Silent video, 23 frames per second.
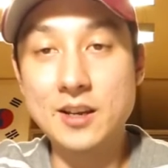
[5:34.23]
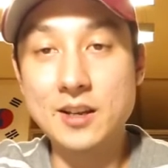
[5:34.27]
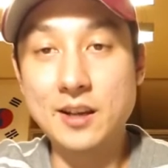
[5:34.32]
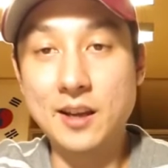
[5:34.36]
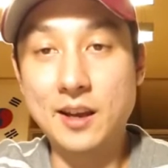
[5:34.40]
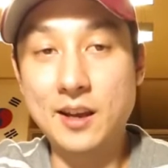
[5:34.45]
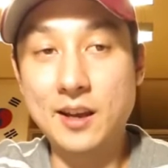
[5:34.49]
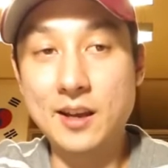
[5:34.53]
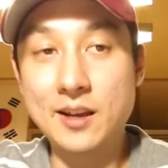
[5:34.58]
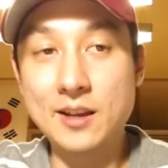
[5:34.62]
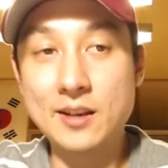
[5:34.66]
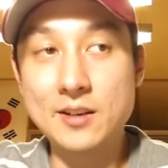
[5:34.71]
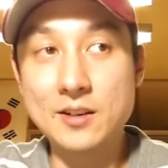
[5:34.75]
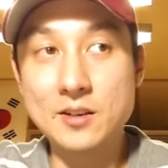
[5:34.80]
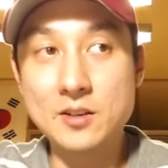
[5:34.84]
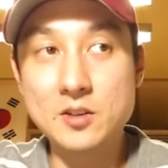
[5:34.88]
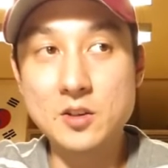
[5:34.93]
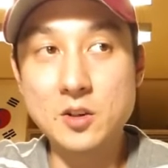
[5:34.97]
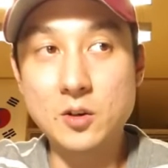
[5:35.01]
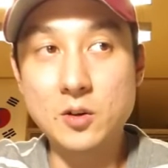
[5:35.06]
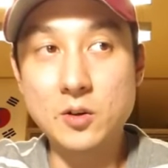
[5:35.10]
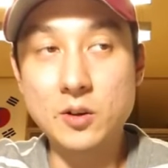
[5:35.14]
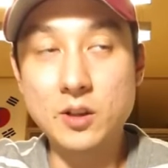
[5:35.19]
And
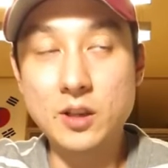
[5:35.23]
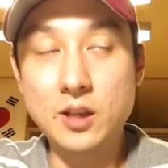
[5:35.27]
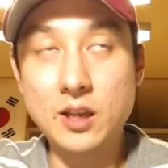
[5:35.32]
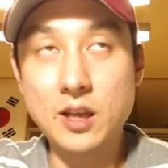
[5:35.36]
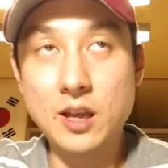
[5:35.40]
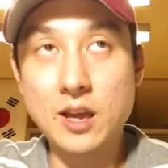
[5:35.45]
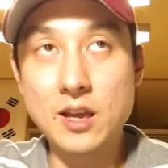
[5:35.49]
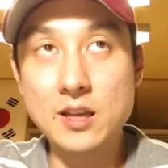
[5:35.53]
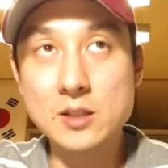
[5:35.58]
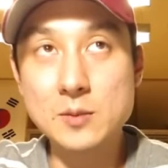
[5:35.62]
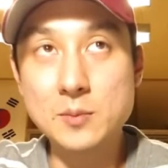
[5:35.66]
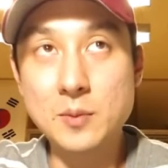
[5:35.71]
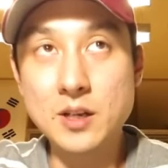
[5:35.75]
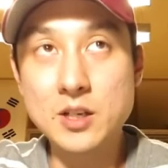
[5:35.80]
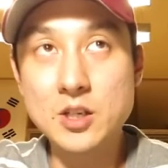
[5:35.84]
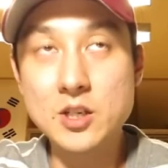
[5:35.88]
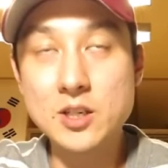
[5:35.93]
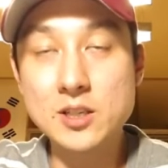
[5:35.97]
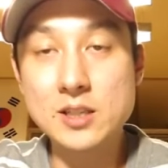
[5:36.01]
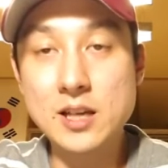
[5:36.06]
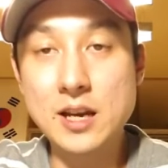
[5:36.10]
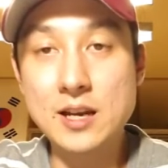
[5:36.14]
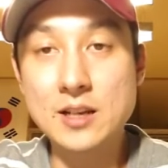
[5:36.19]
so as much
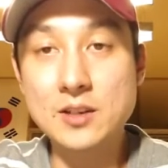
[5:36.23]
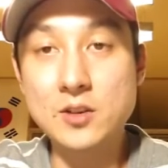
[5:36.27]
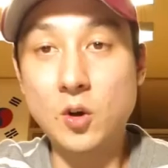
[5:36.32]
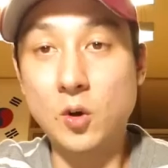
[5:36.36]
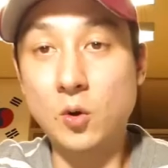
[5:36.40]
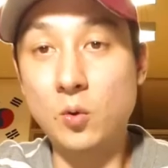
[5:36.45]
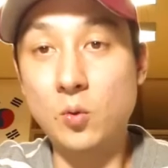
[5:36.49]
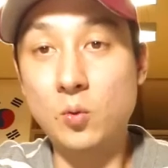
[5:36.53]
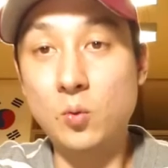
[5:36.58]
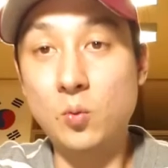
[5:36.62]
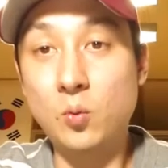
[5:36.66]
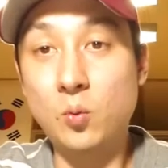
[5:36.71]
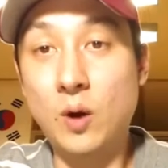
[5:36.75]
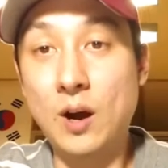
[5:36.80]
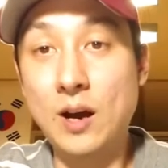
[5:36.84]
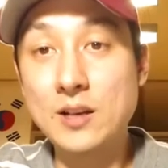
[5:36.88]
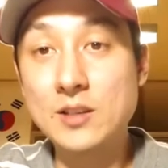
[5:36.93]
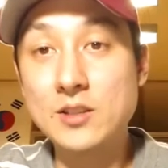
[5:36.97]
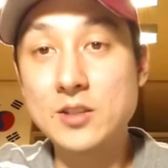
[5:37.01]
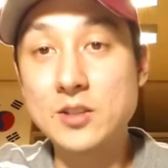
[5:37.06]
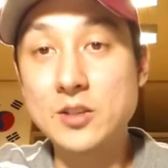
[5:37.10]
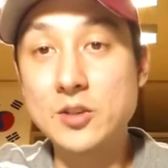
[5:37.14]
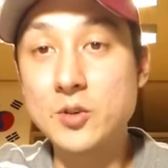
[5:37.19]
as I don't
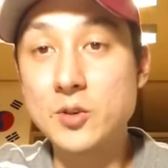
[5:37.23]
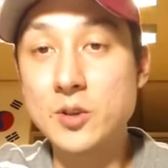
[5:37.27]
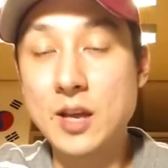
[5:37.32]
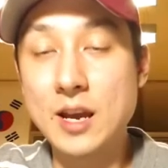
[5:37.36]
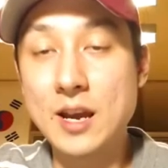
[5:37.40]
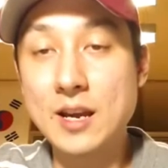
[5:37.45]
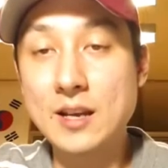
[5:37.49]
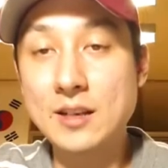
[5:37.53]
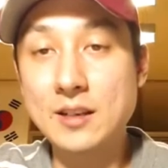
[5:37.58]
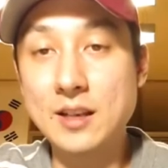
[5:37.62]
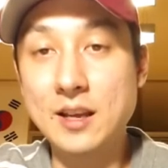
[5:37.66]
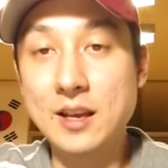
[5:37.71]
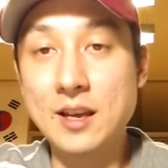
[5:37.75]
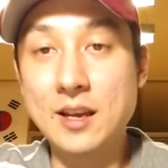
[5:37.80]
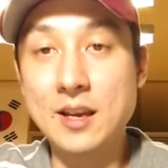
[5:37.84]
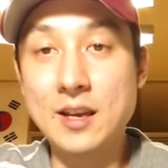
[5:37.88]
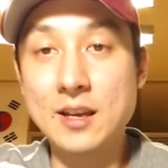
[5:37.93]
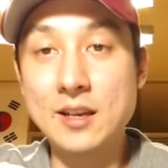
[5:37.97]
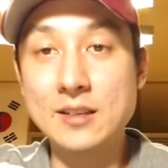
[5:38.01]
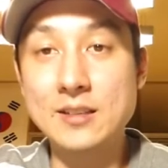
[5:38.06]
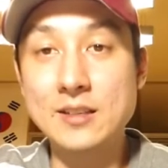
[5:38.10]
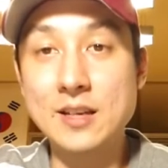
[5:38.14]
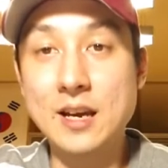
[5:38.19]
want to do that,
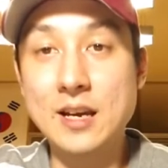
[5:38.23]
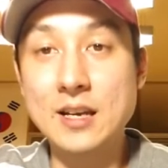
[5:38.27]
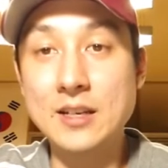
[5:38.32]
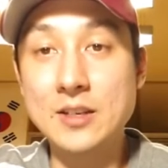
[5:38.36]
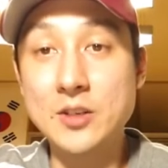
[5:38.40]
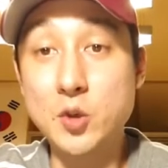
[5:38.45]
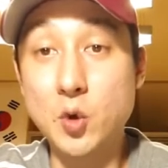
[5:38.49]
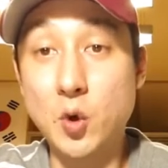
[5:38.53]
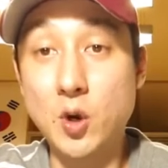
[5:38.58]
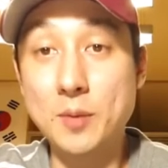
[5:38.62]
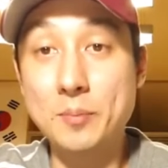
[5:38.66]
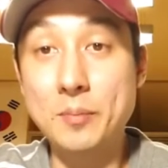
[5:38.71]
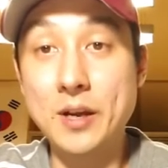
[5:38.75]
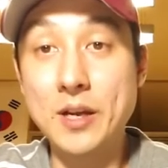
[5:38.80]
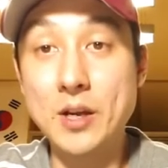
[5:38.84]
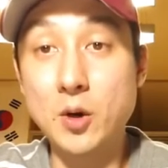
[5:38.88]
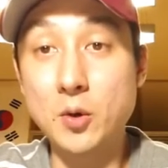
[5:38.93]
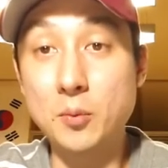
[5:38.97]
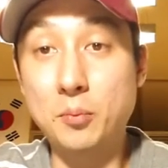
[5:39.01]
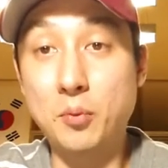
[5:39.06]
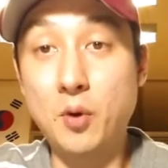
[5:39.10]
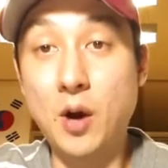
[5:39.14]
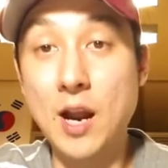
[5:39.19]
and I enjoy my
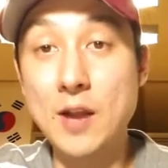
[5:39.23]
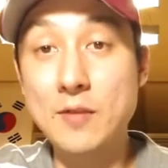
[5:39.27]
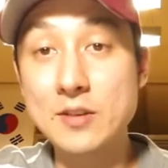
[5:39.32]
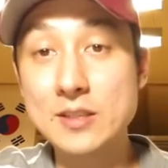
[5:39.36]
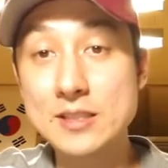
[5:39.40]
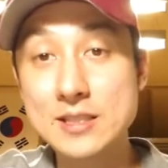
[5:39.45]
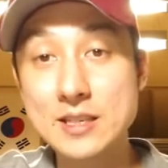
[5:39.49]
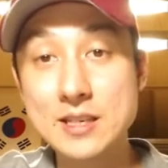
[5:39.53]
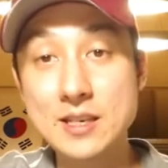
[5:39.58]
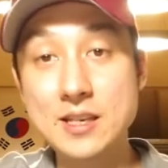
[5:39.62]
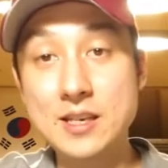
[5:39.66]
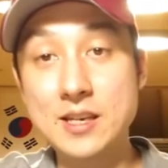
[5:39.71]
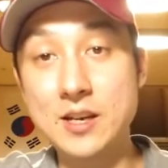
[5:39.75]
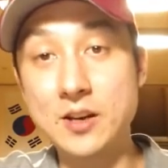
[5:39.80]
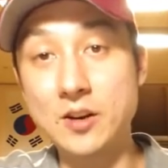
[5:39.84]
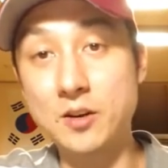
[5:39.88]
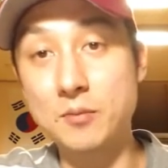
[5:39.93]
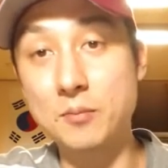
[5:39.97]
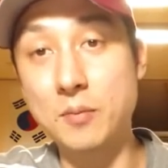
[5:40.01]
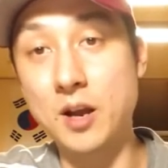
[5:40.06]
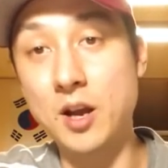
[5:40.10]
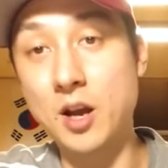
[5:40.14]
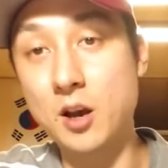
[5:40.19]
own privacy here
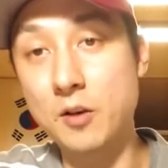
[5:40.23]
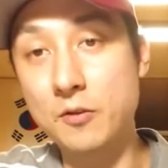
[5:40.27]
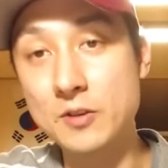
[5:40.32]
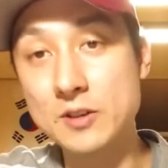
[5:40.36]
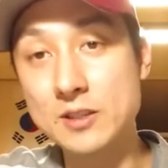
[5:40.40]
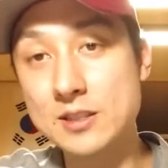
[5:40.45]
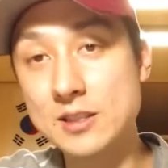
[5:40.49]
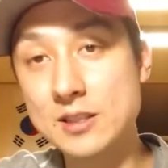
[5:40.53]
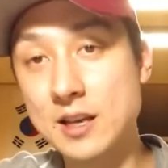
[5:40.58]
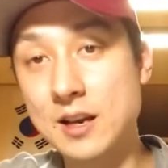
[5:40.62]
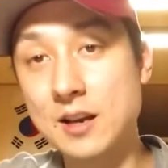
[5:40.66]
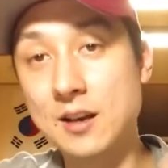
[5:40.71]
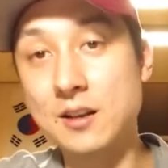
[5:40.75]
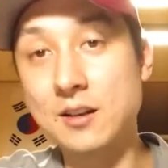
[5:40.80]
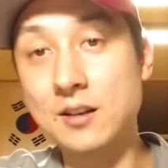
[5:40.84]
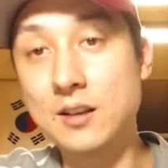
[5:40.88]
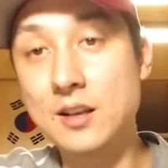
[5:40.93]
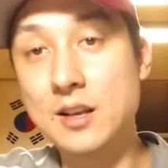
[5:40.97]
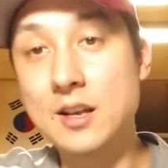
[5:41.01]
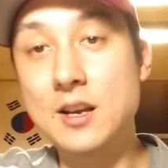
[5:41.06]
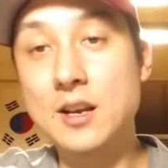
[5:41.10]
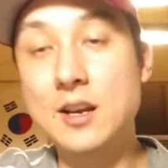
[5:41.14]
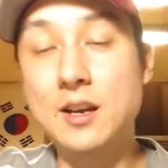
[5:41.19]
in my office
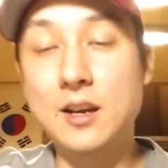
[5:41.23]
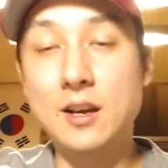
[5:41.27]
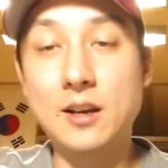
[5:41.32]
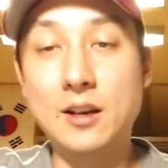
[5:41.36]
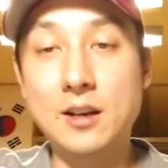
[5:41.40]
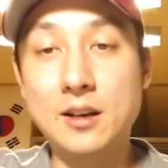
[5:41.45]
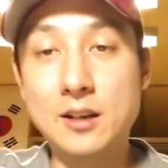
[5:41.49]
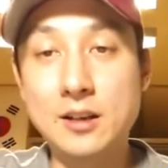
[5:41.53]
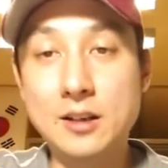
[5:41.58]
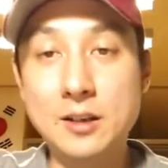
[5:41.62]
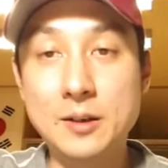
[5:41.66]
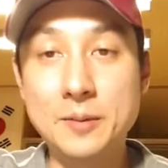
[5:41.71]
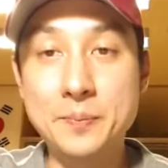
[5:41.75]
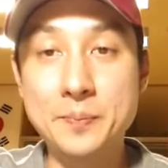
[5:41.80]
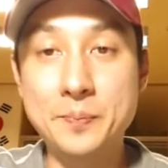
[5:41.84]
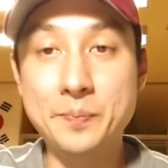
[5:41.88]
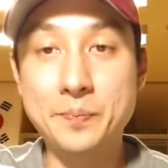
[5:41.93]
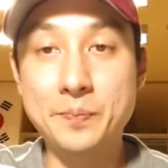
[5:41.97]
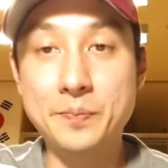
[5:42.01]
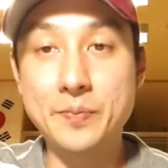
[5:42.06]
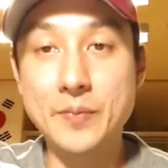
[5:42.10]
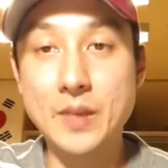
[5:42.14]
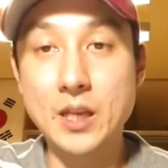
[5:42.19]
tell,
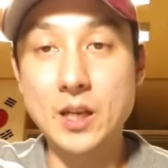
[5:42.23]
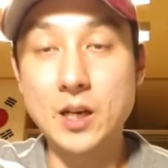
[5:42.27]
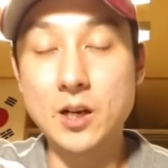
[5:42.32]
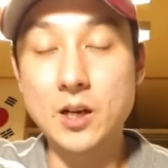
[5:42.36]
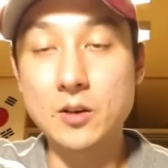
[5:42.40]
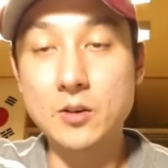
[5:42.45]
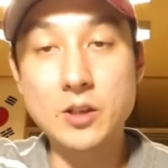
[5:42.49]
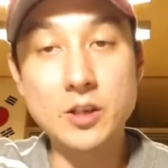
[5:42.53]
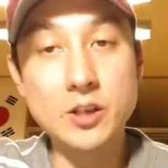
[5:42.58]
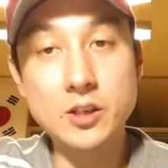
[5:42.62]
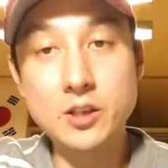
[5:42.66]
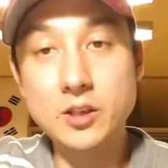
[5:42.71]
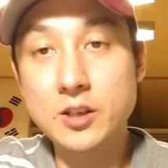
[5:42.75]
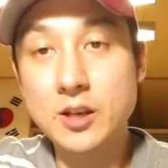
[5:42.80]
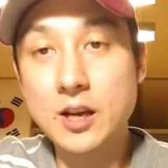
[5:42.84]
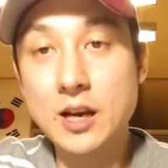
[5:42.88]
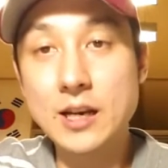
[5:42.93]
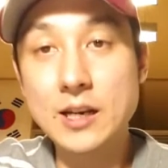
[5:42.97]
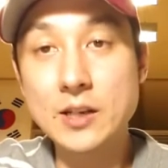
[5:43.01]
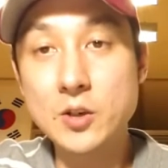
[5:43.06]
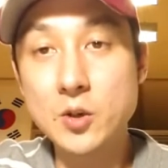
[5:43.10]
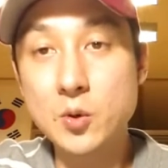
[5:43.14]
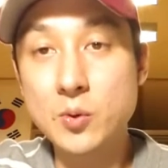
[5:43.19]
you know, you
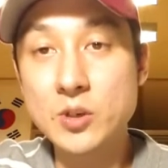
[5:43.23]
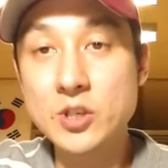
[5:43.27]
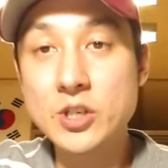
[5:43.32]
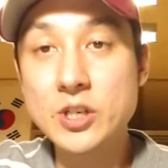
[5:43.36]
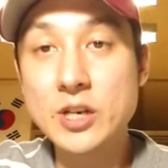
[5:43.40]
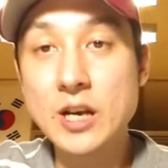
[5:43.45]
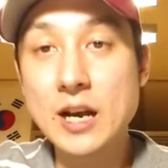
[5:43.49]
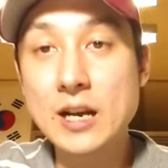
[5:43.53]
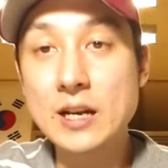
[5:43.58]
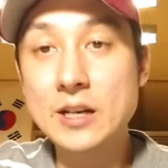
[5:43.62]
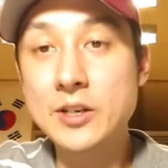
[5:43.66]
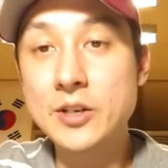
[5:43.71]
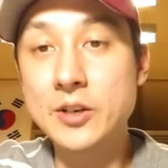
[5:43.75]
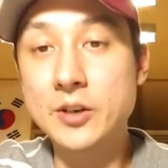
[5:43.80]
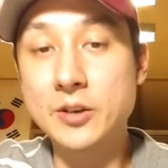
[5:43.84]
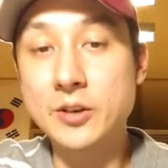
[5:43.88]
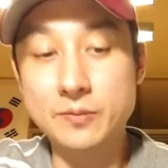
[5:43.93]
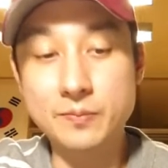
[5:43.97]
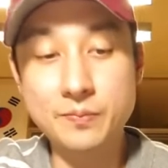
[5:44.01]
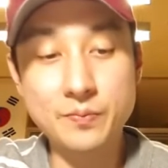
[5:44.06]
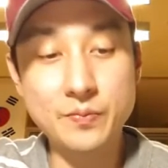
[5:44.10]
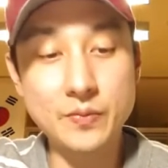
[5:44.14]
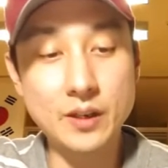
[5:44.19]
got to do what you got to do.